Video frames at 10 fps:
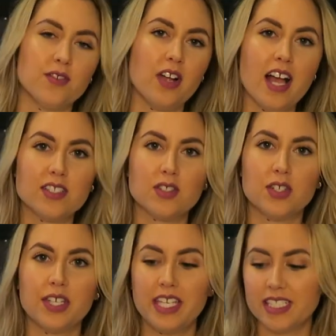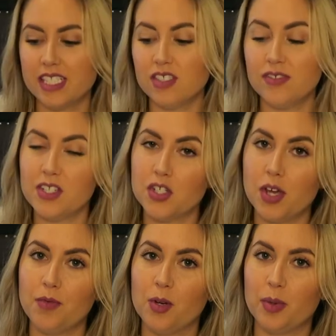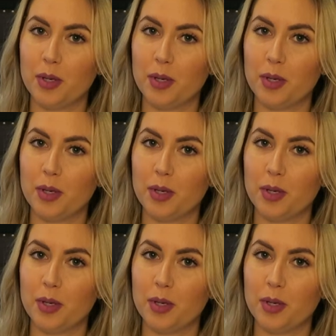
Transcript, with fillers: So for Axel, he's still fun to shop for,